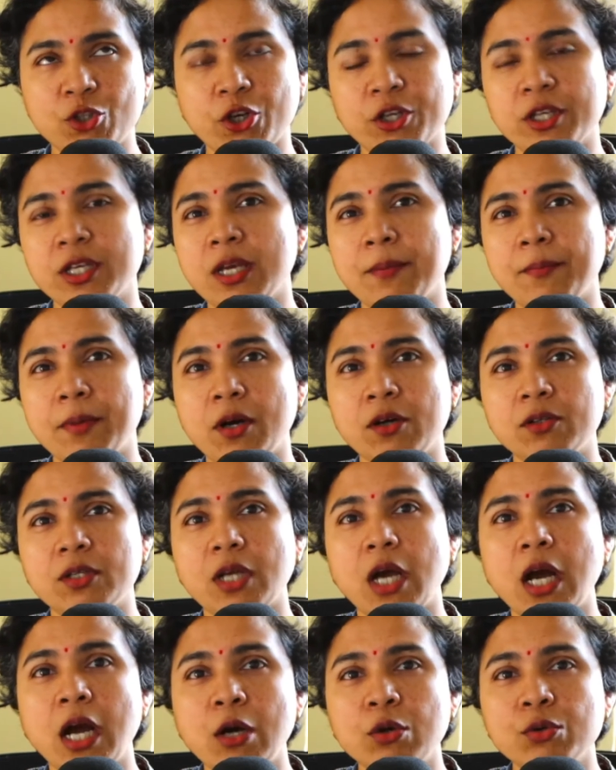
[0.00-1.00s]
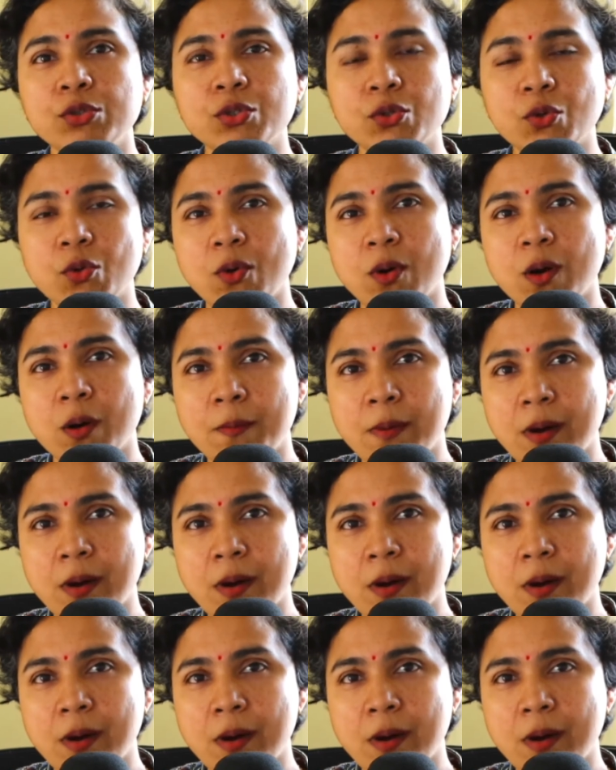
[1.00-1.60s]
talking about how to go